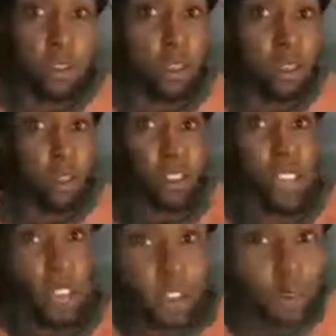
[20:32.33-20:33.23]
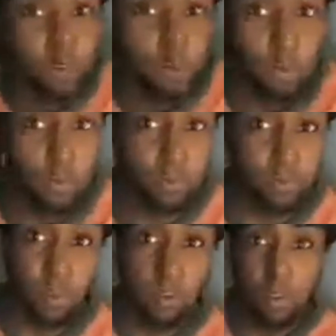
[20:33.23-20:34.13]
So it's not you.
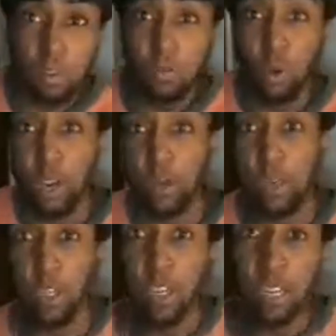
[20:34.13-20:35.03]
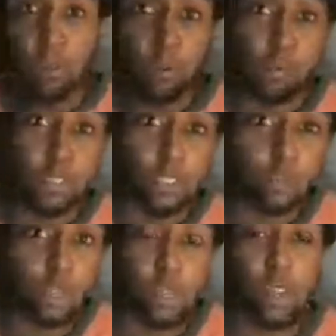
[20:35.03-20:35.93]
Oh, why my leg keep going this
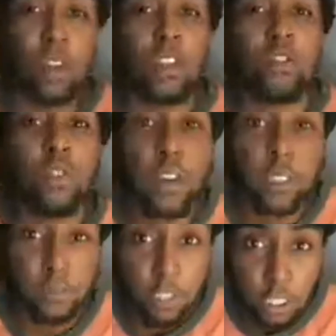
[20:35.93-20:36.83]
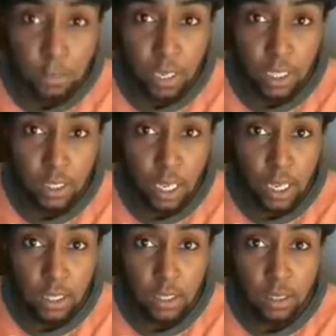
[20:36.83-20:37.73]
way? You ain't some cheap ass
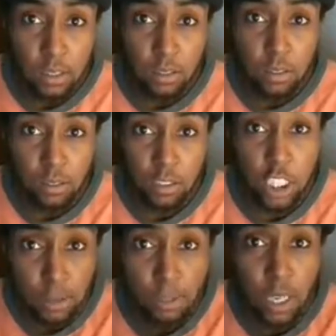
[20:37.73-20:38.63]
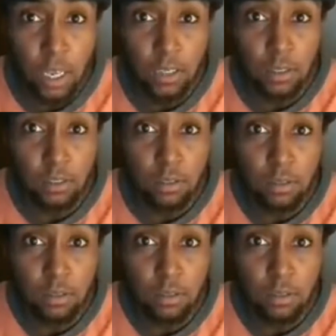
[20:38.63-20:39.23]
skates. Cheap skates.